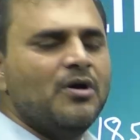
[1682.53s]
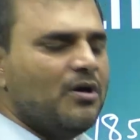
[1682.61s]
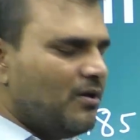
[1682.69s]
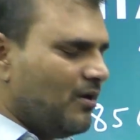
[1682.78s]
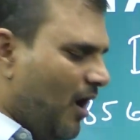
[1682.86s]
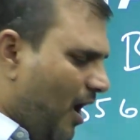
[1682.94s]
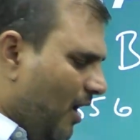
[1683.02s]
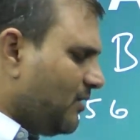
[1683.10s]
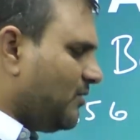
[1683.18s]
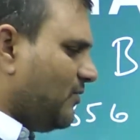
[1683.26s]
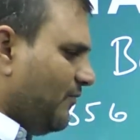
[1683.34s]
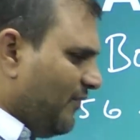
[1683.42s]
not,
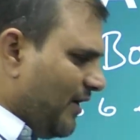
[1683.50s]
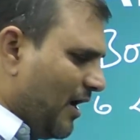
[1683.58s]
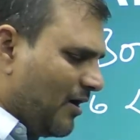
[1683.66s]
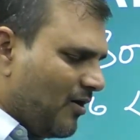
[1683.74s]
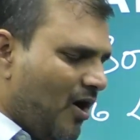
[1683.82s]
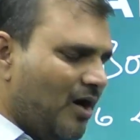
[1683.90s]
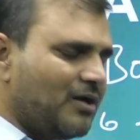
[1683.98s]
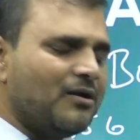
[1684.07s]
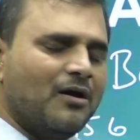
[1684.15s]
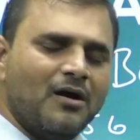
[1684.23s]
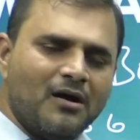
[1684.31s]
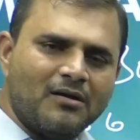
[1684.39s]
we are not
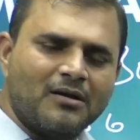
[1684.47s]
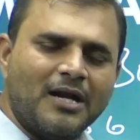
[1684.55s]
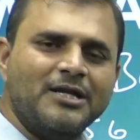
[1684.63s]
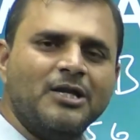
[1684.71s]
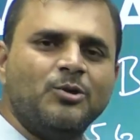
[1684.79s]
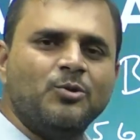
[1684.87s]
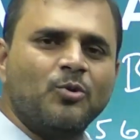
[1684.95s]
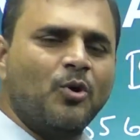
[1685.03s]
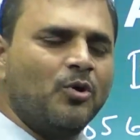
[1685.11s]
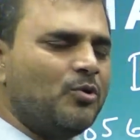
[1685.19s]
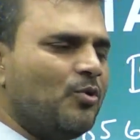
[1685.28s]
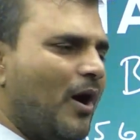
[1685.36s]
ready to
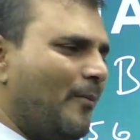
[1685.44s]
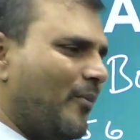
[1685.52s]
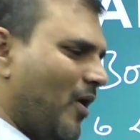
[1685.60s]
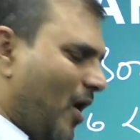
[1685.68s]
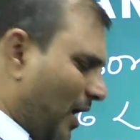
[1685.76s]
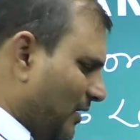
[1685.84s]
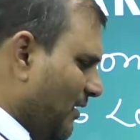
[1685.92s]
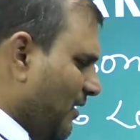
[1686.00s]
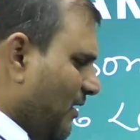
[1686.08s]
go to abroad.